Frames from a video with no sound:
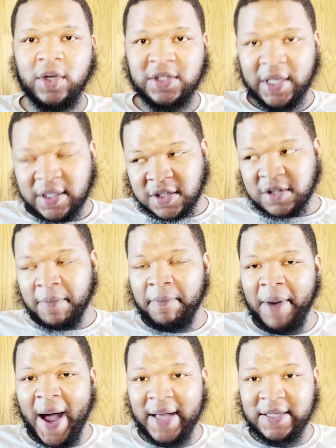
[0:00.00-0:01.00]
Let's get into some
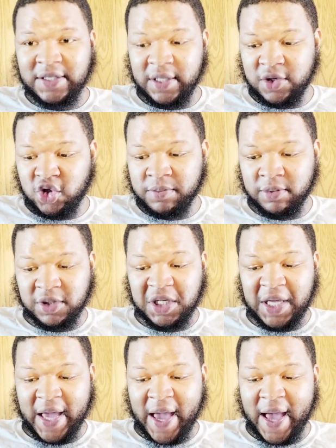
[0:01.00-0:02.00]
boxing. Triple
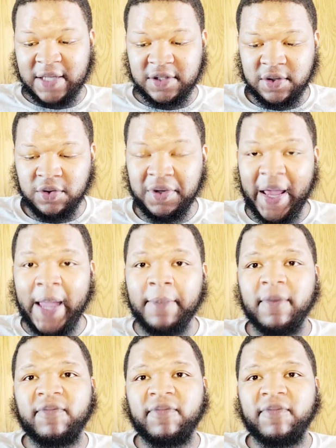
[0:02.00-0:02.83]
G has a new date.